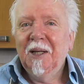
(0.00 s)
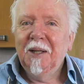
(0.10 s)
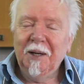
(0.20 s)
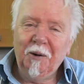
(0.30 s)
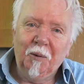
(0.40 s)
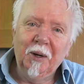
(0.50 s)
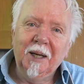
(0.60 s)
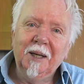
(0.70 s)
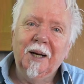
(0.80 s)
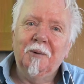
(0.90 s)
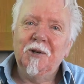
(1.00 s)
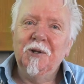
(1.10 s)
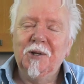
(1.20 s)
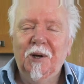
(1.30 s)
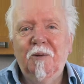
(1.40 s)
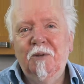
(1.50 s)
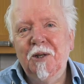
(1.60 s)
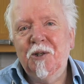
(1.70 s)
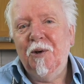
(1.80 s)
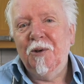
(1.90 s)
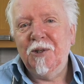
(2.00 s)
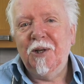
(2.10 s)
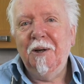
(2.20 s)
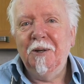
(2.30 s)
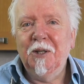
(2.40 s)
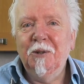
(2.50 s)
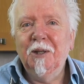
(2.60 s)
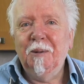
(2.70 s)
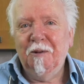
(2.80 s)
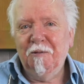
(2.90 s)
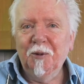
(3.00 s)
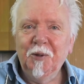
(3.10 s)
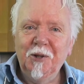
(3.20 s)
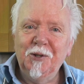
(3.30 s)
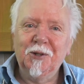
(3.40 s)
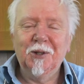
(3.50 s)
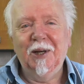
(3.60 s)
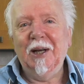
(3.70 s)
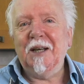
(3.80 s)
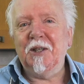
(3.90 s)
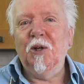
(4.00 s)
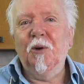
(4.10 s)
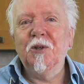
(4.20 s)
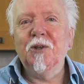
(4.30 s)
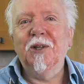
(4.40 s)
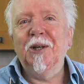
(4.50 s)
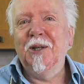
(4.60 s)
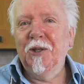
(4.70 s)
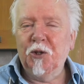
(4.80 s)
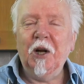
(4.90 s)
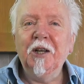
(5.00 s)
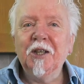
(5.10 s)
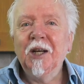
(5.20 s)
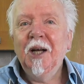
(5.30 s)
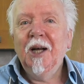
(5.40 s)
They're not really now, since a lot of restaurants started doing them and foodies latched on to the trend.